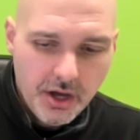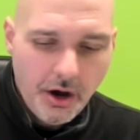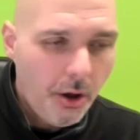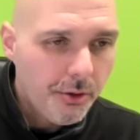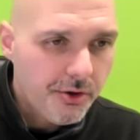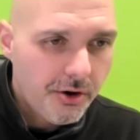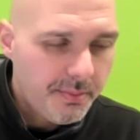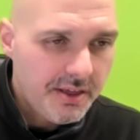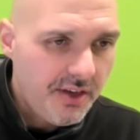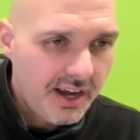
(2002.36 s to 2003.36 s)
all-star in
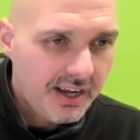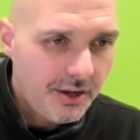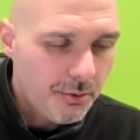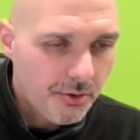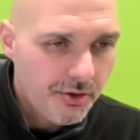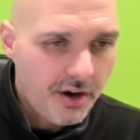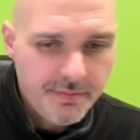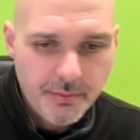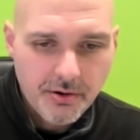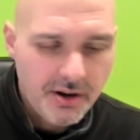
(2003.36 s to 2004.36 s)
my second year as a
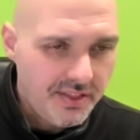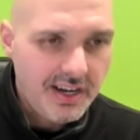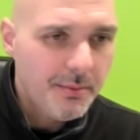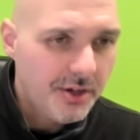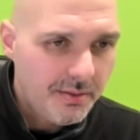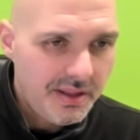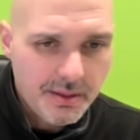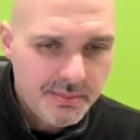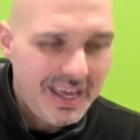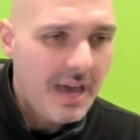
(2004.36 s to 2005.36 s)
sophomore. And then I'm going to be
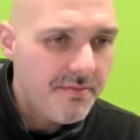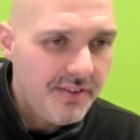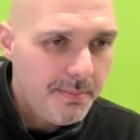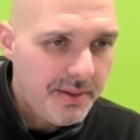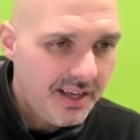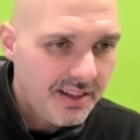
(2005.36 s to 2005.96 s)
MVP.